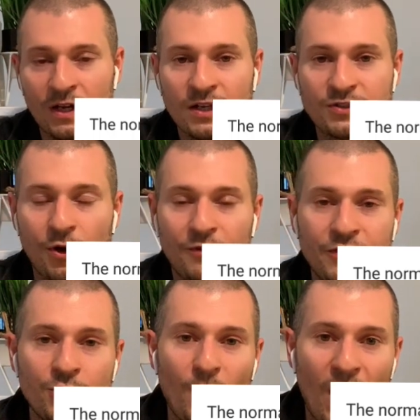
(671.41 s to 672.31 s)
So if
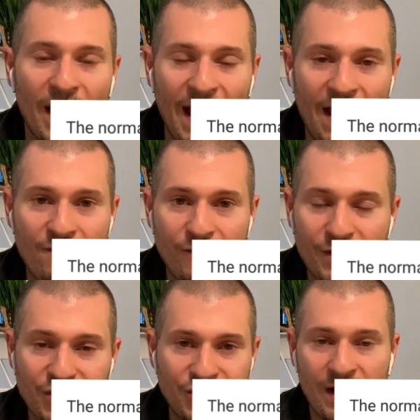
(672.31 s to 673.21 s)
you bought
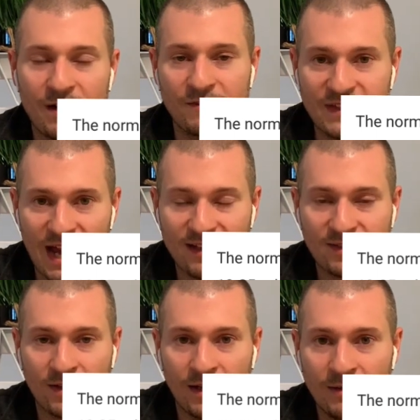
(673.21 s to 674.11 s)
every share of
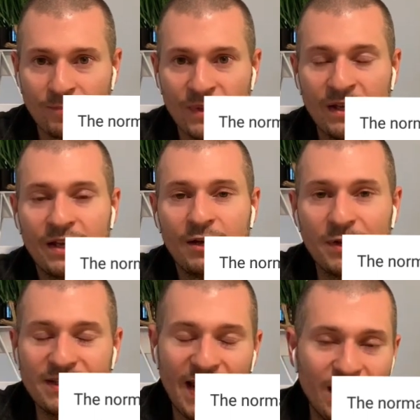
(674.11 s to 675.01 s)
Tesla, it
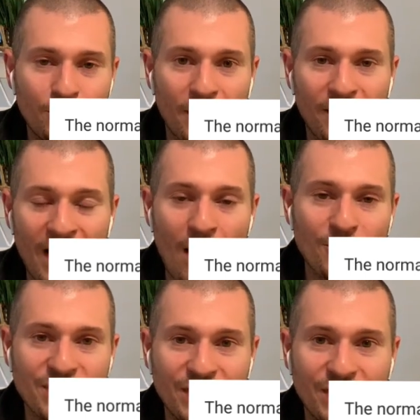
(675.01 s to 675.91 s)
would take you
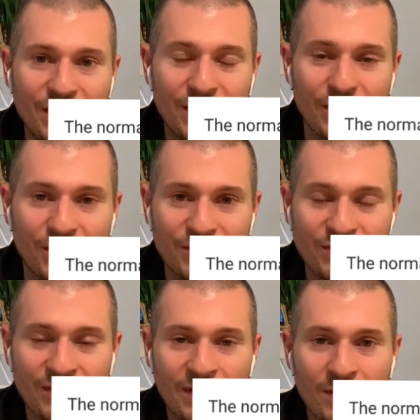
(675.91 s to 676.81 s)
1,000
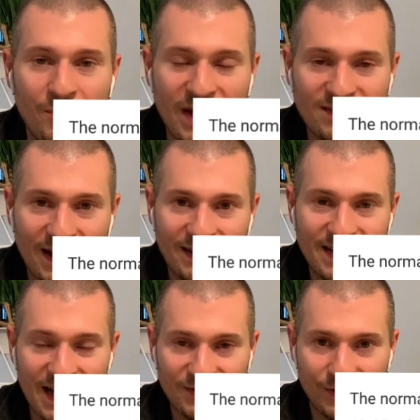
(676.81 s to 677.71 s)
years based on
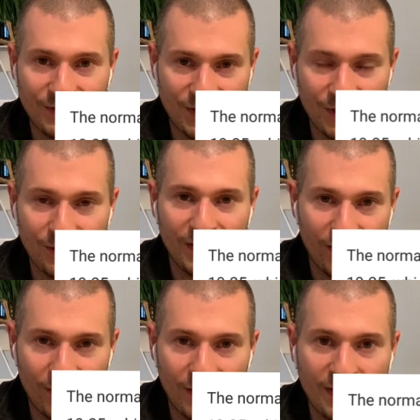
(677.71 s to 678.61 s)
Tesla's yearly
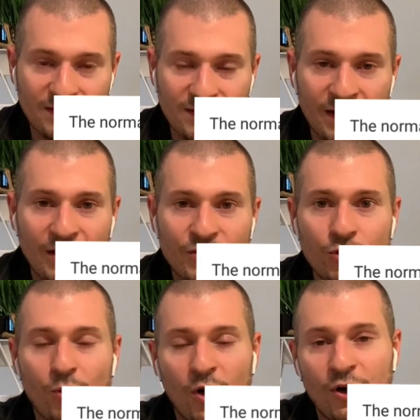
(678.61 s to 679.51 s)
earnings
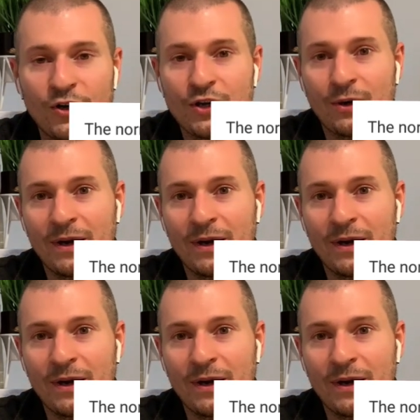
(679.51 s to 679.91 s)
to earn your